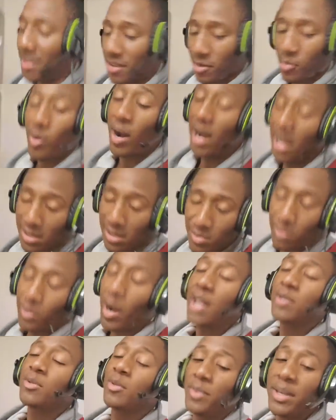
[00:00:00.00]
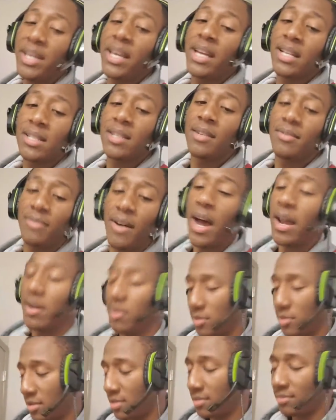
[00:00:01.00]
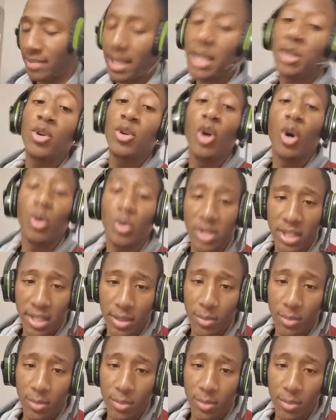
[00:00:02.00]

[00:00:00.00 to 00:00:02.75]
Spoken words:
Watch when we get to the finals. Then you gonna see